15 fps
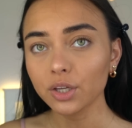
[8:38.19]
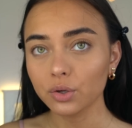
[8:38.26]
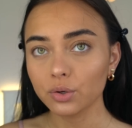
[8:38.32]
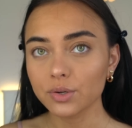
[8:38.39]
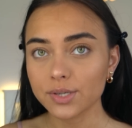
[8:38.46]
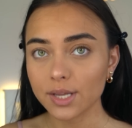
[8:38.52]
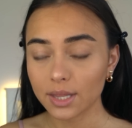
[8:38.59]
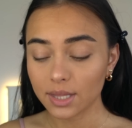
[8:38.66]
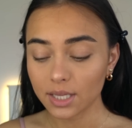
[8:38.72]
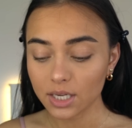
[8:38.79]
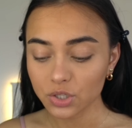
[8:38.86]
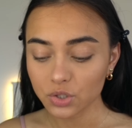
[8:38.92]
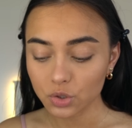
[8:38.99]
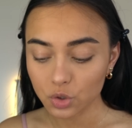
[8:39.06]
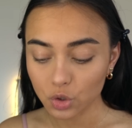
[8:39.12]
use
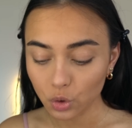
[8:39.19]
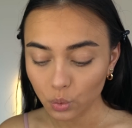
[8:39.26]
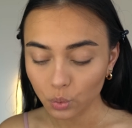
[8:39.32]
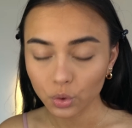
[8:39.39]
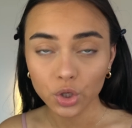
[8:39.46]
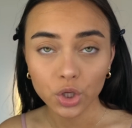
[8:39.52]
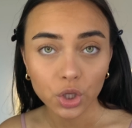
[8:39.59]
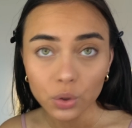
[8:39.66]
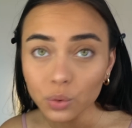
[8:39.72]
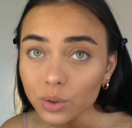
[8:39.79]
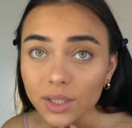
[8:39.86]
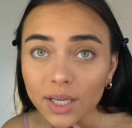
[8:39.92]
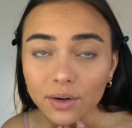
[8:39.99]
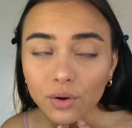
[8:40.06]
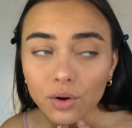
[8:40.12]
these two cute
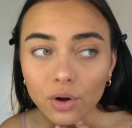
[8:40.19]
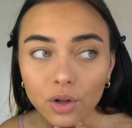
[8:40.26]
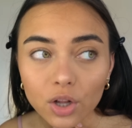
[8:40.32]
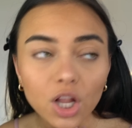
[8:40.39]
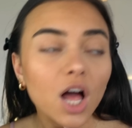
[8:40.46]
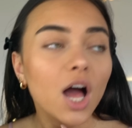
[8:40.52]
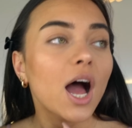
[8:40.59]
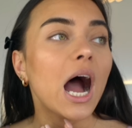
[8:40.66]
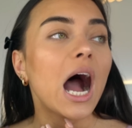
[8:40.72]
little